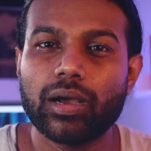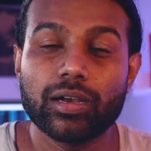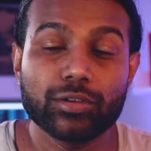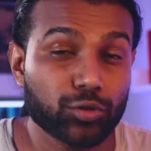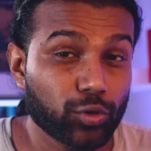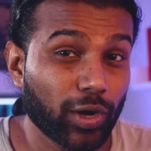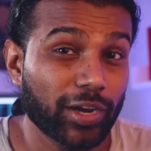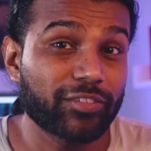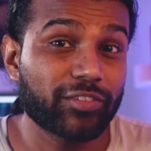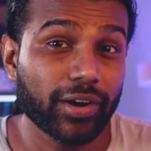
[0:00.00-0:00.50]

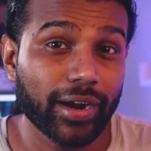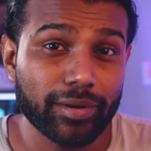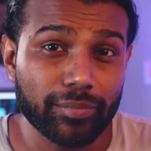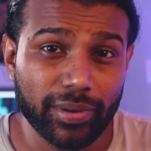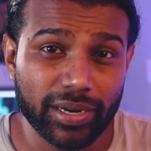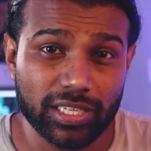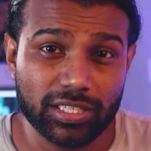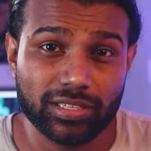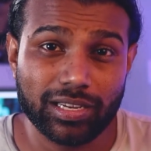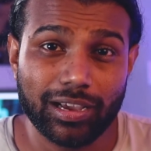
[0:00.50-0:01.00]
So I tried
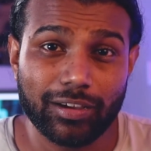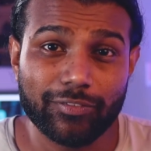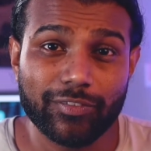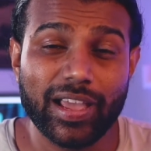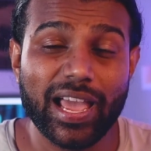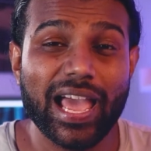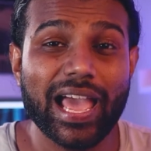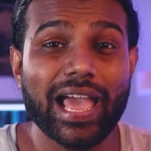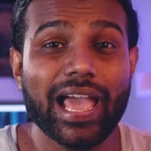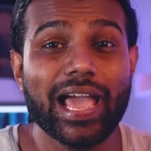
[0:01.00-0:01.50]
many stuff
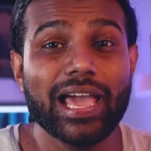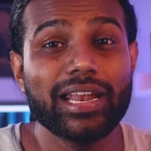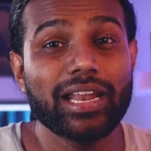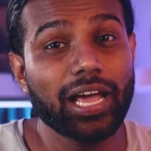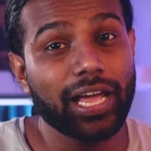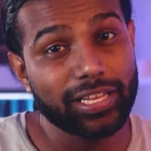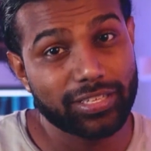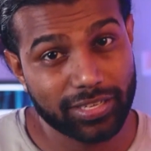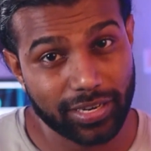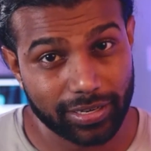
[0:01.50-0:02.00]
and
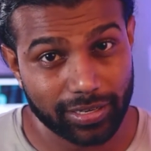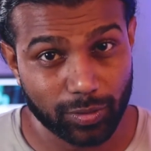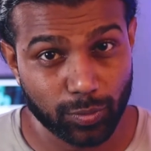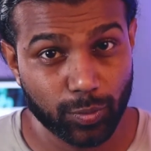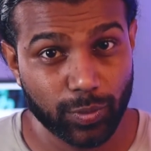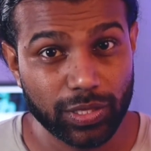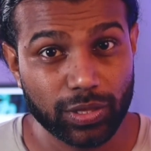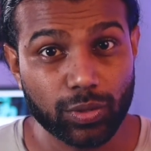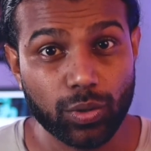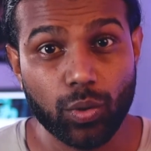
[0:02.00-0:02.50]
I settled
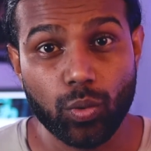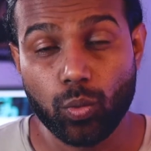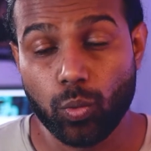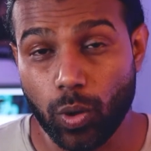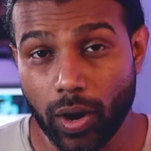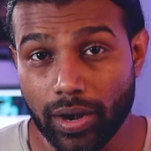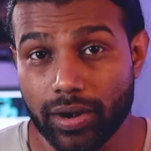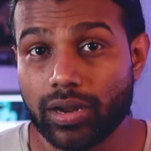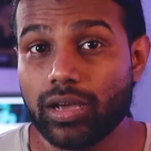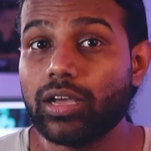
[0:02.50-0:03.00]
with
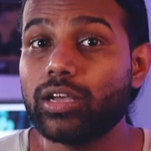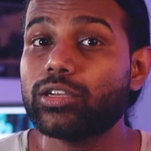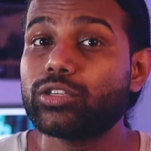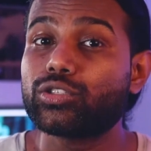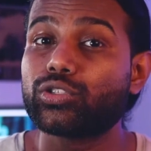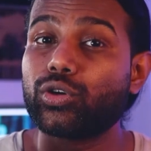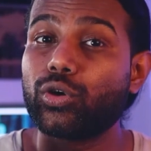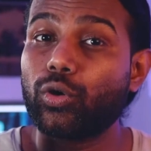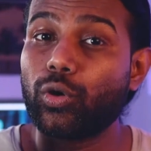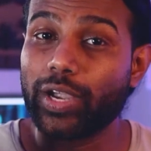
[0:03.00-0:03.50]
one.
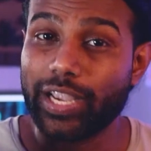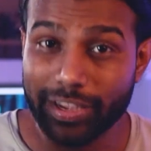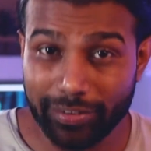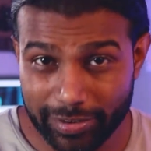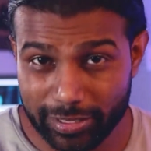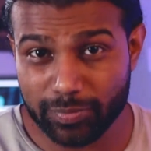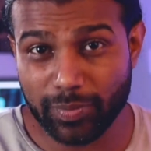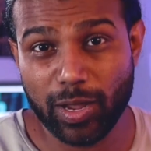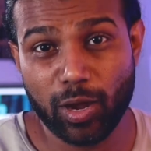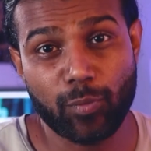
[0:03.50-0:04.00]
So here
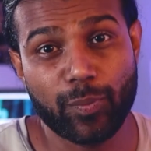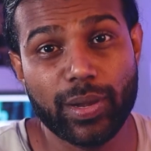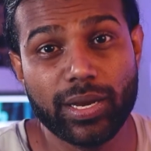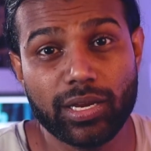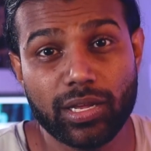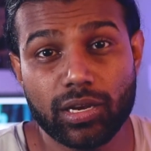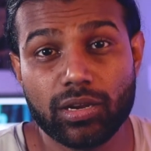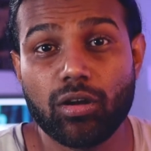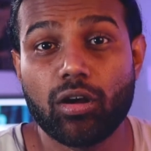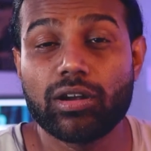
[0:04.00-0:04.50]
is my
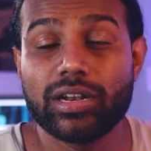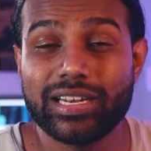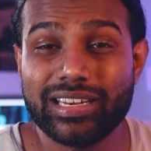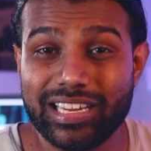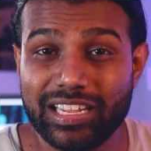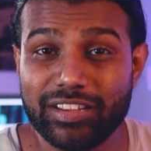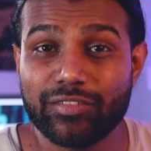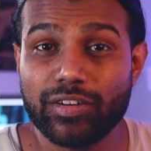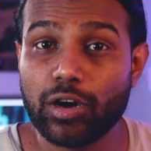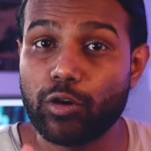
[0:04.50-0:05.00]
opinion on
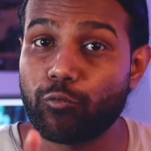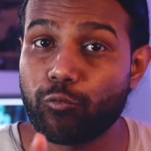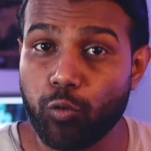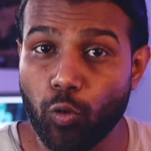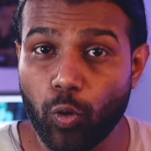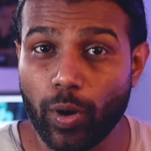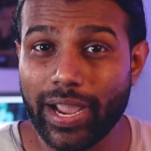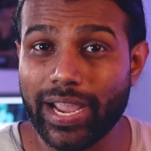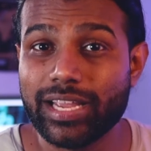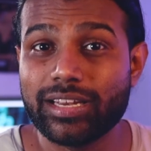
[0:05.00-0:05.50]
Neewer
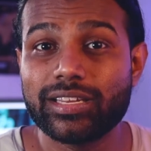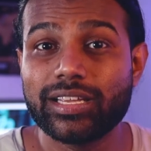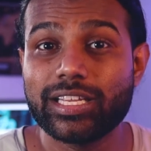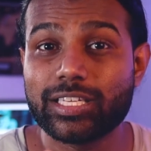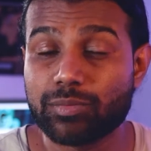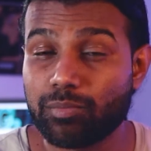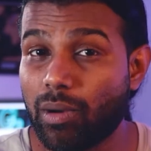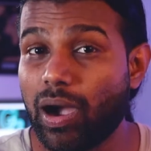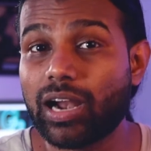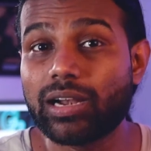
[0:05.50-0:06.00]
480
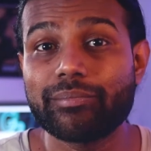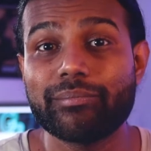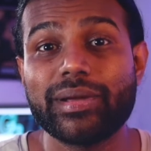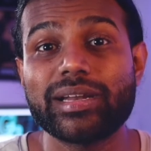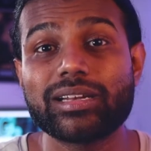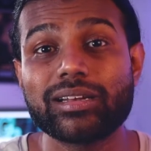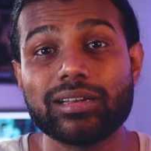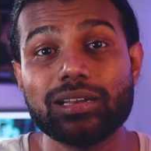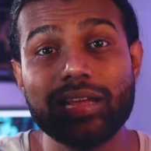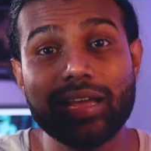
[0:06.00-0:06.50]
Smart
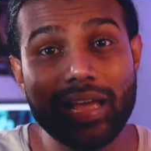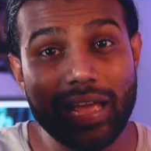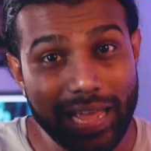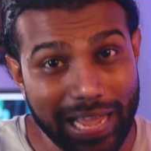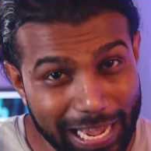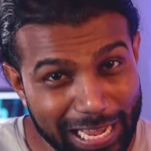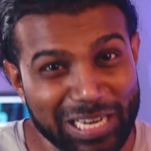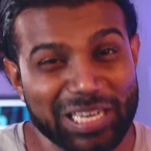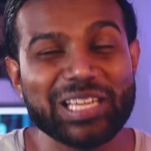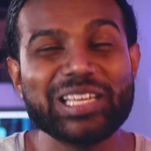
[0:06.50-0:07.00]
Metal
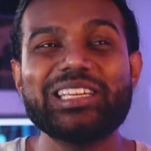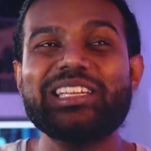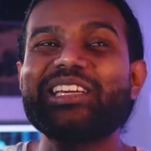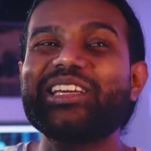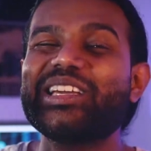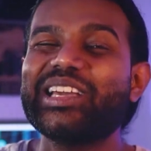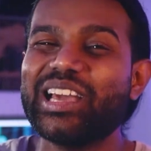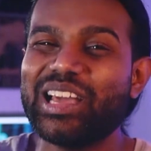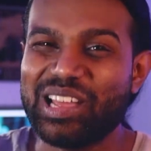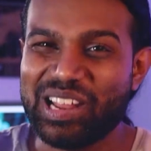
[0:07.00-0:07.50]

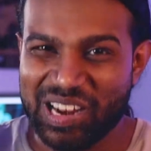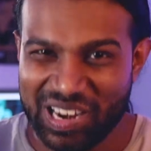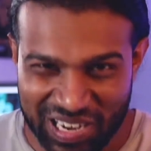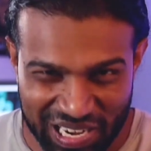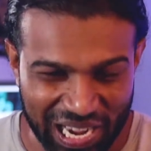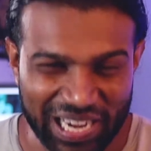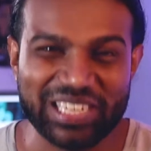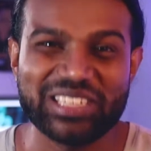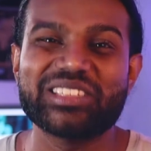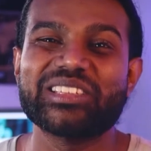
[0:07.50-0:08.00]
LED
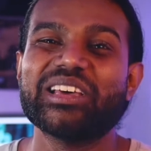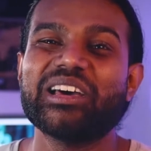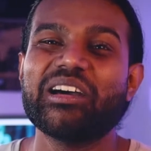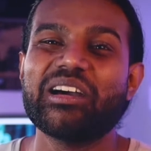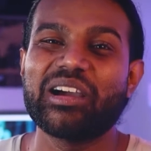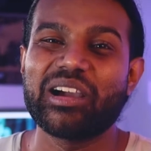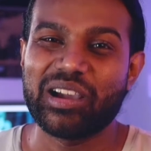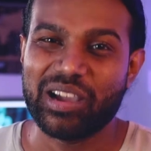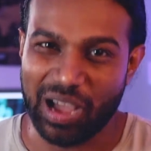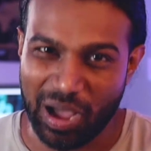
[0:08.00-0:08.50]
lights
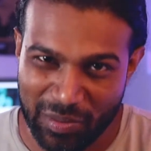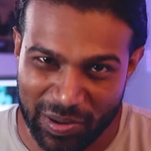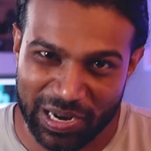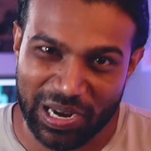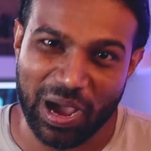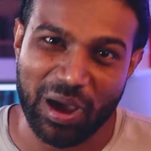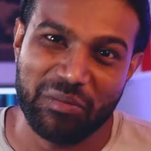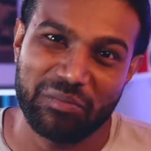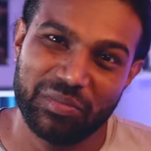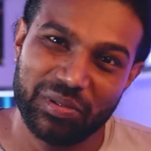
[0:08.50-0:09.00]
coming
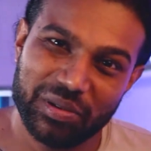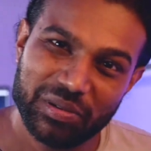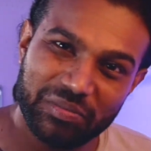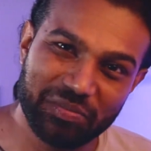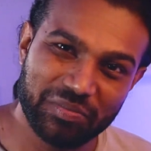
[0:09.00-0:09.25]
up.